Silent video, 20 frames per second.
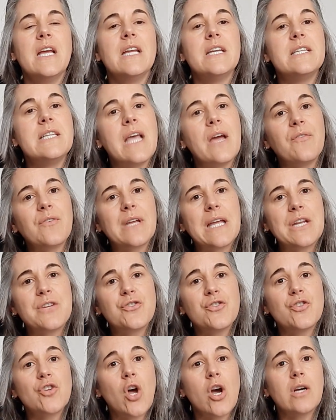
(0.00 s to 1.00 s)
Do you ever catch
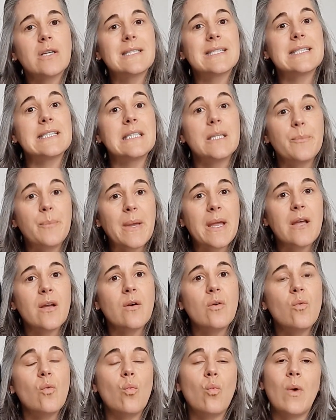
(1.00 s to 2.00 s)
your dog
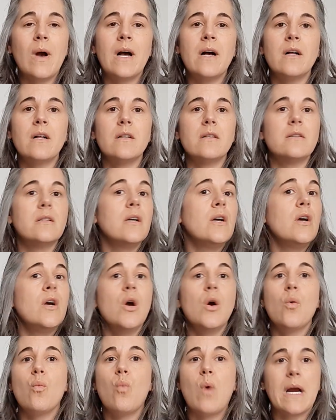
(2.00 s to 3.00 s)
slipping while
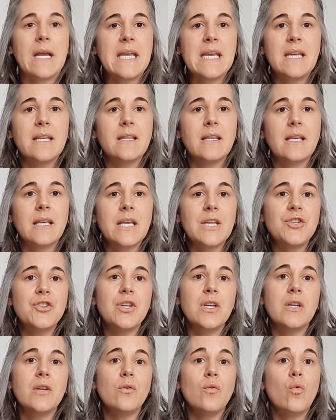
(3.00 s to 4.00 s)
walking in the
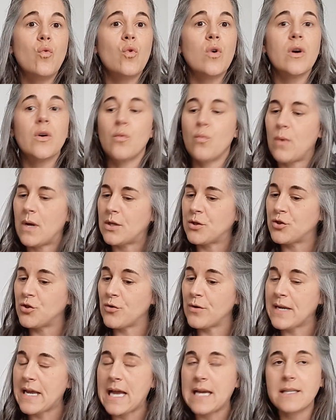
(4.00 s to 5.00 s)
kitchen or while
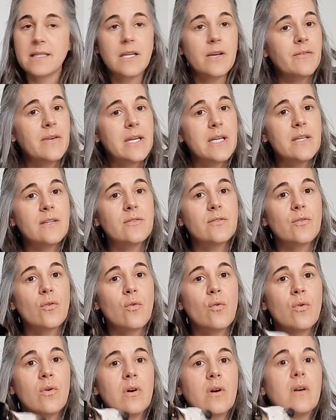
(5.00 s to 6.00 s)
during activities,
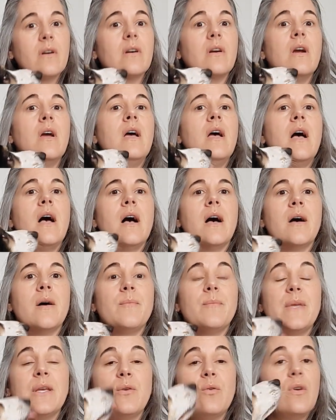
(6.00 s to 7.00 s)
or
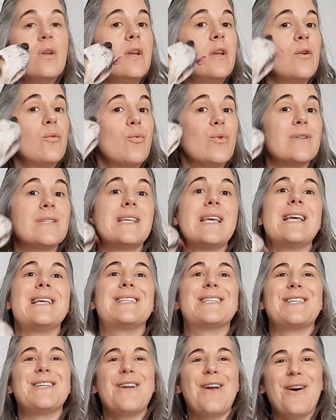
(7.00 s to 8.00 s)
in a worst case
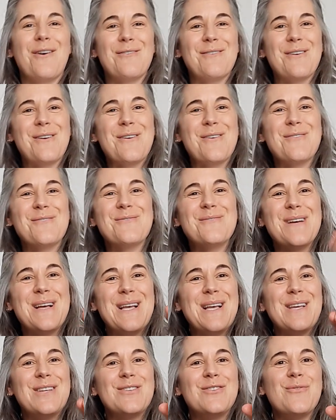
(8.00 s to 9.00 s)
scenario,
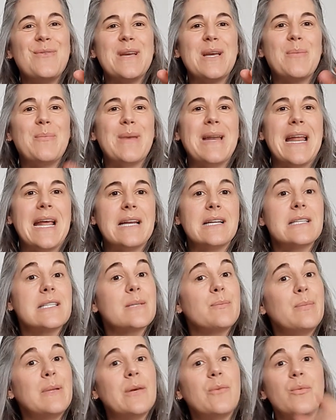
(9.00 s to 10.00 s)
doing a banana
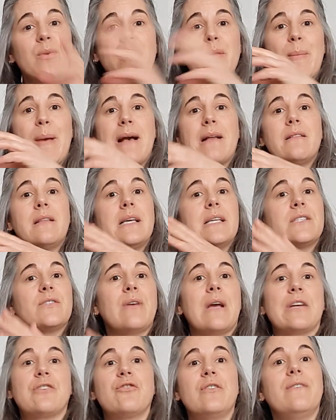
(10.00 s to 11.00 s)
split where the back legs are
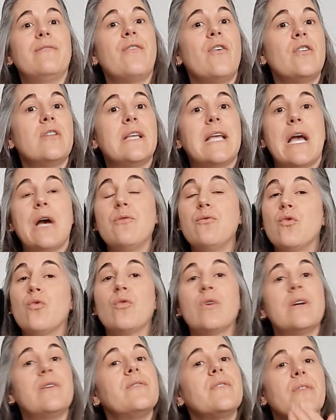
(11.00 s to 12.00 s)
actually falling out,
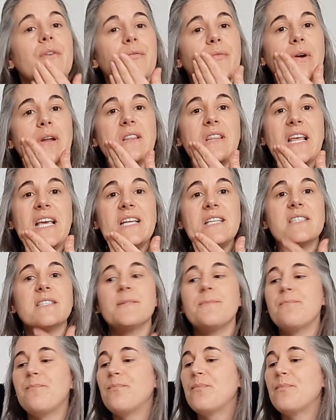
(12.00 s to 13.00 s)
or even the front
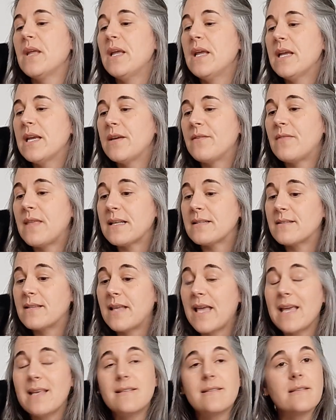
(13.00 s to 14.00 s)
legs? If that's the
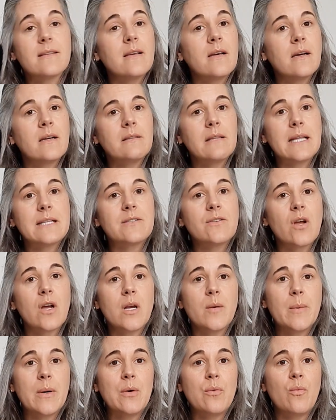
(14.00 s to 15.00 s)
case, let's talk
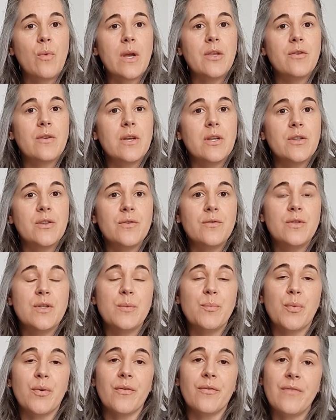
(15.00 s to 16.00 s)
about what you can do to
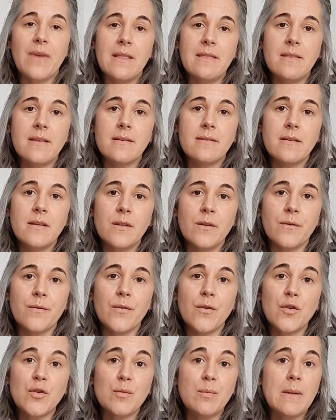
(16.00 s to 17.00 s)
prevent this in the
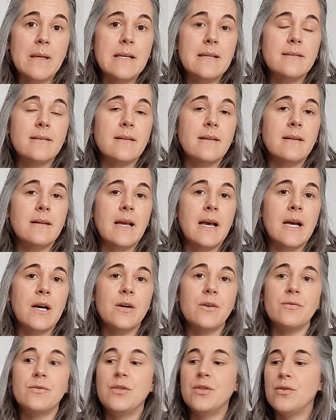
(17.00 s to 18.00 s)
first place and
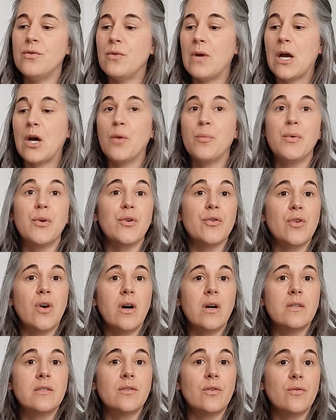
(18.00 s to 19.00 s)
how to help your
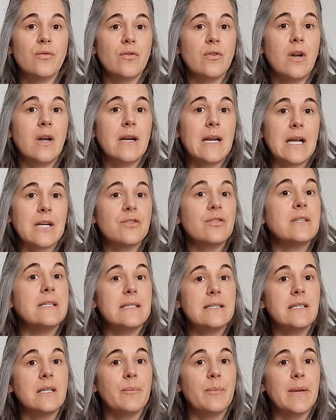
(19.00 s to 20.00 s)
dog so they're not actually
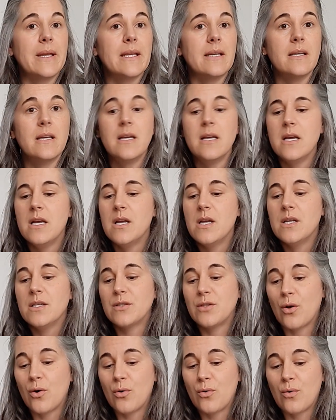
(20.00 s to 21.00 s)
slipping.
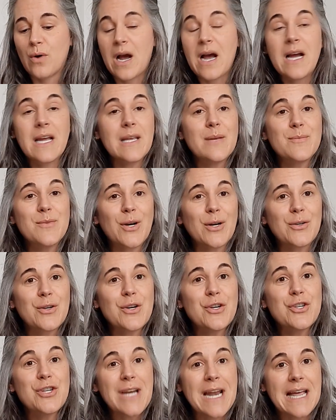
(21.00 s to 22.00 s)
So I am
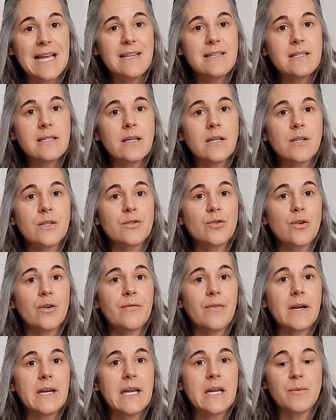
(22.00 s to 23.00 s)
Dr. Ginette, a
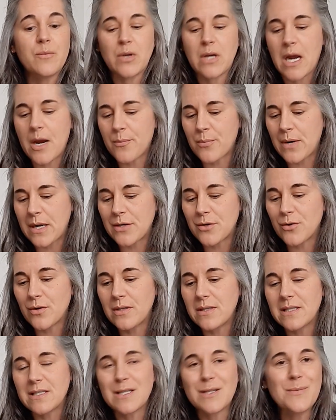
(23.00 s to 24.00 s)
certified animal chiropractor,
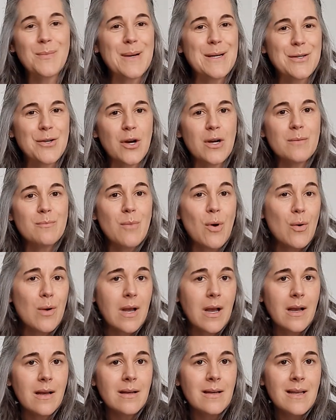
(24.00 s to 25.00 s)
and this is my dog
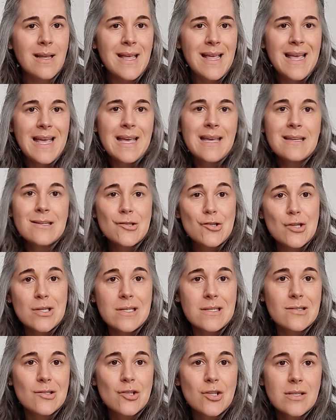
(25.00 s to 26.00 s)
Mocha, and
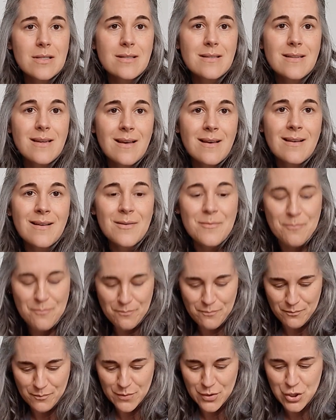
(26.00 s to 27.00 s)
she's just
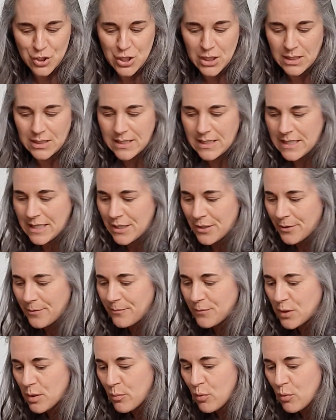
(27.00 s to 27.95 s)
chilling here.